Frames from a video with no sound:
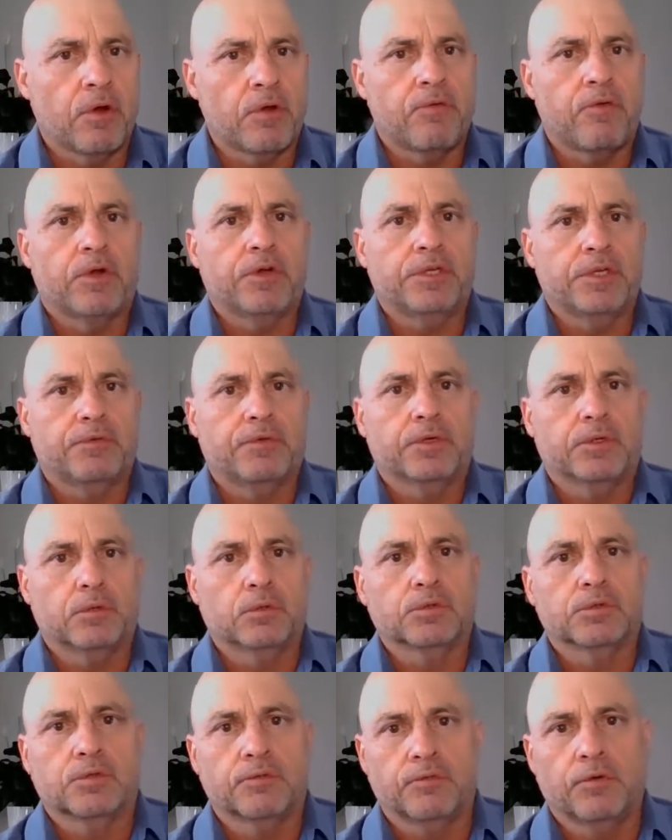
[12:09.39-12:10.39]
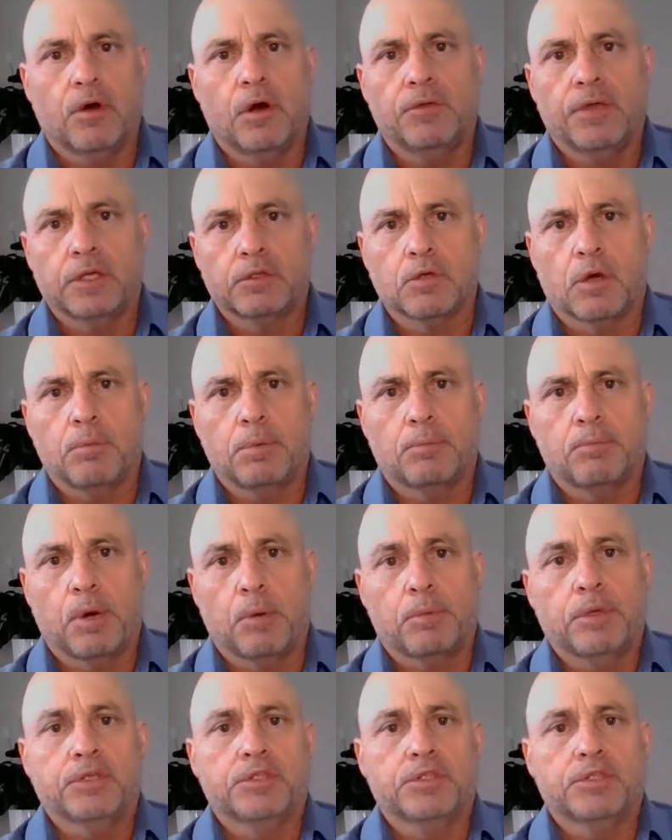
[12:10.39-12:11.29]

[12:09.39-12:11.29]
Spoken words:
very difficult to find that type of property.